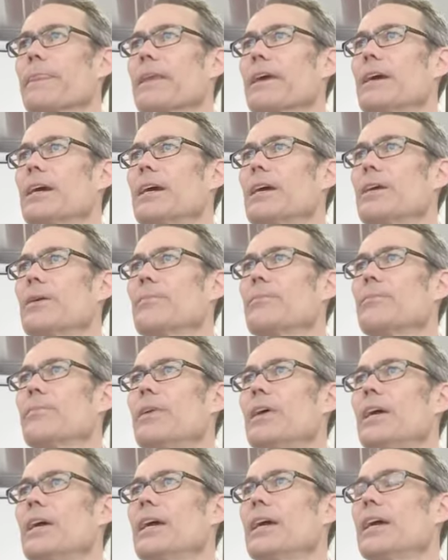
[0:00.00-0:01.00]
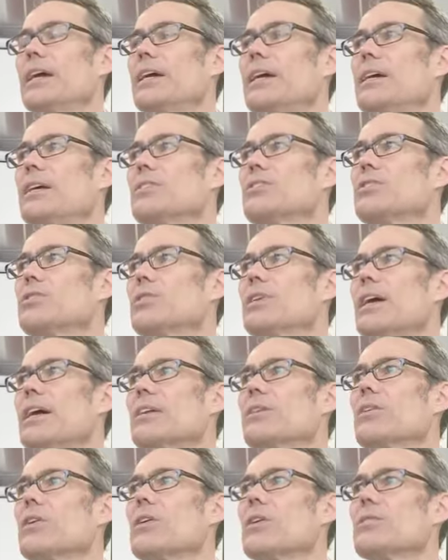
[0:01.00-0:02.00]

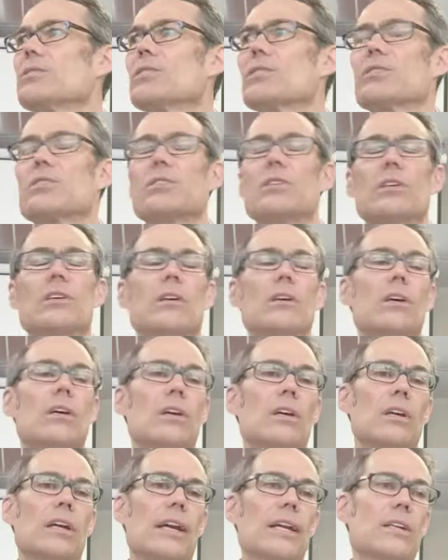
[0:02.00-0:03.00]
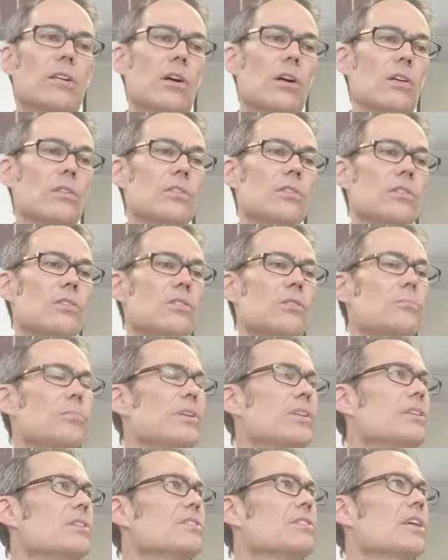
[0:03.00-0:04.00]
God calls us to
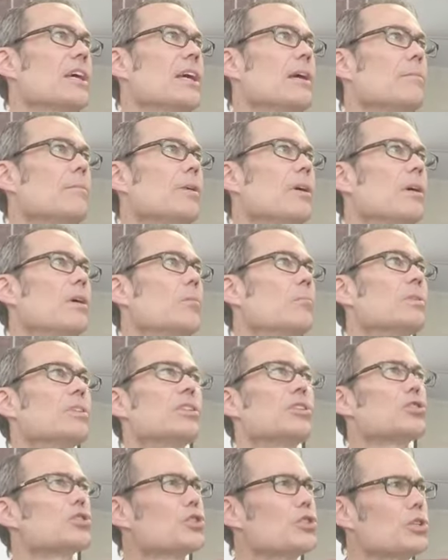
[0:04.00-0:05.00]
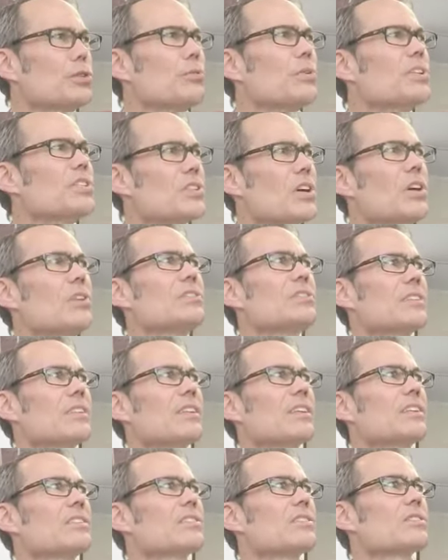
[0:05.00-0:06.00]
be the same. But there's good result in
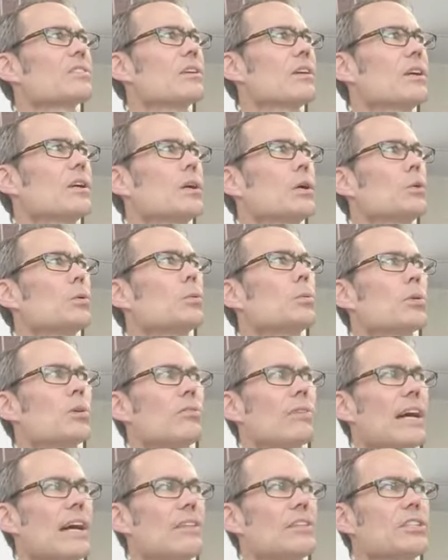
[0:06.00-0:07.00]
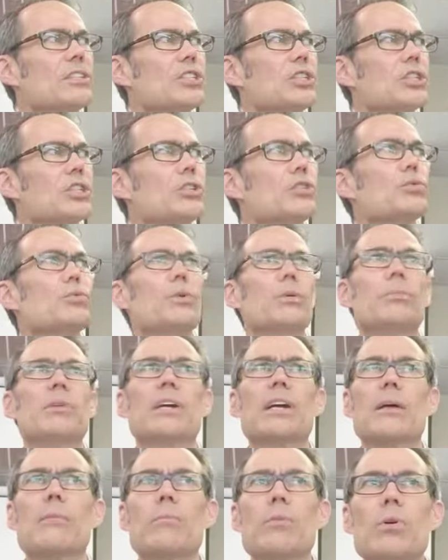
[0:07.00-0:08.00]
this. When we're around the church, we
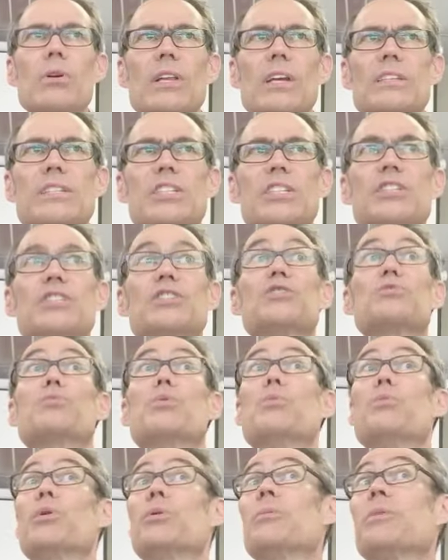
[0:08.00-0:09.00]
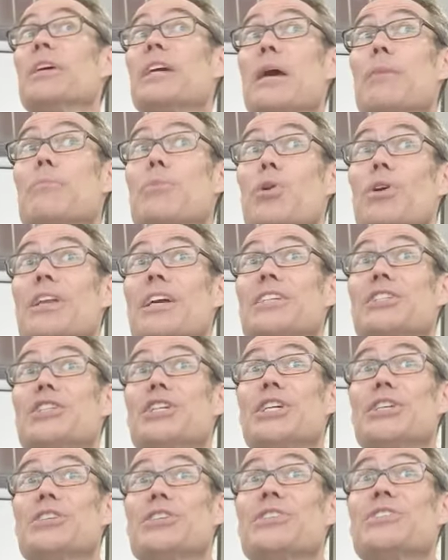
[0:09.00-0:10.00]
become more like Jesus. When we become more like
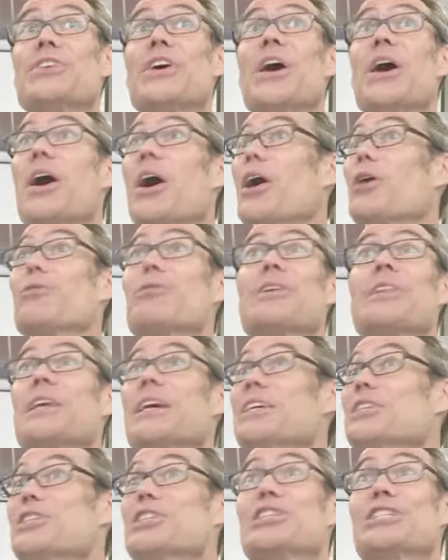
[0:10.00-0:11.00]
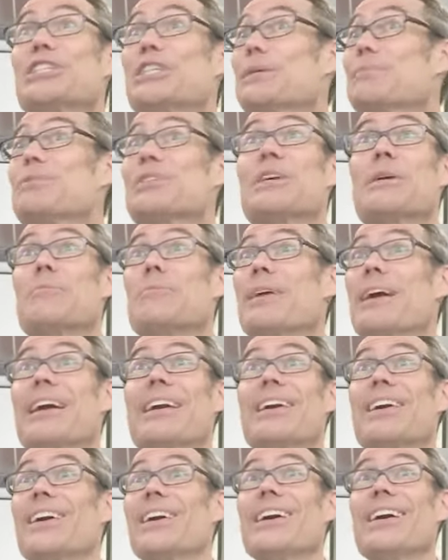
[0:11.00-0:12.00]
Jesus, our relationships get
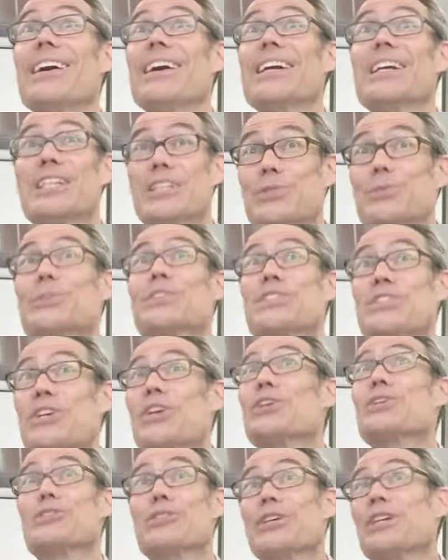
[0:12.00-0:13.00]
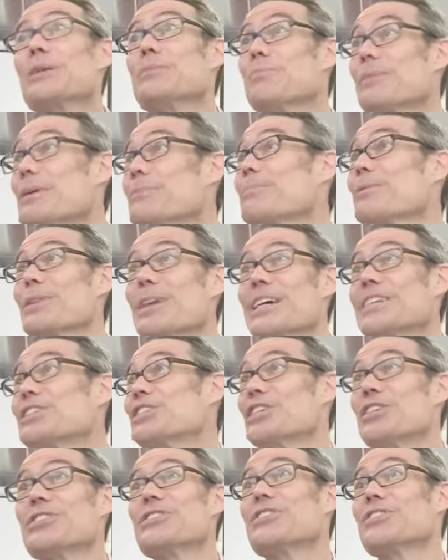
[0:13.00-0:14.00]
better. Because we start treating people like
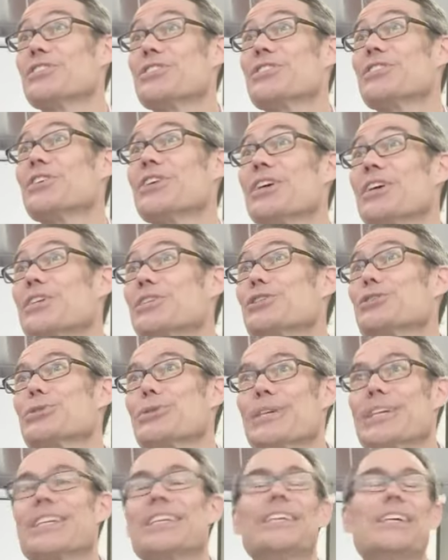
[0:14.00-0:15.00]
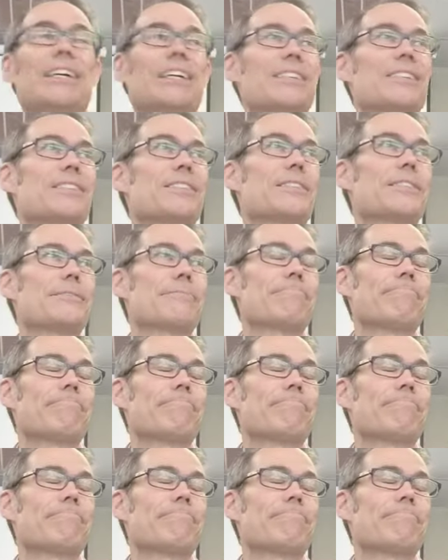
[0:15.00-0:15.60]
Jesus treated us.